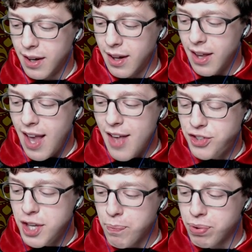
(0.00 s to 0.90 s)
As he
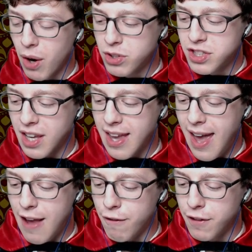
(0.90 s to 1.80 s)
approached the
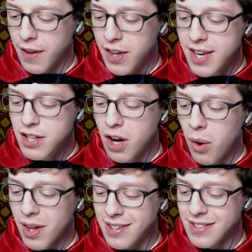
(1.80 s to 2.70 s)
cave, he
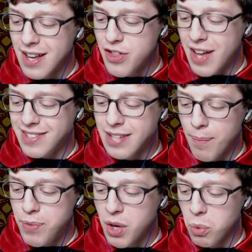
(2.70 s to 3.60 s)
noticed that
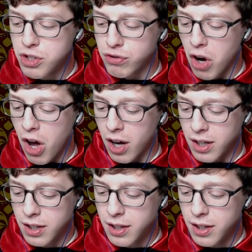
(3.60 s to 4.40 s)
something was wrong.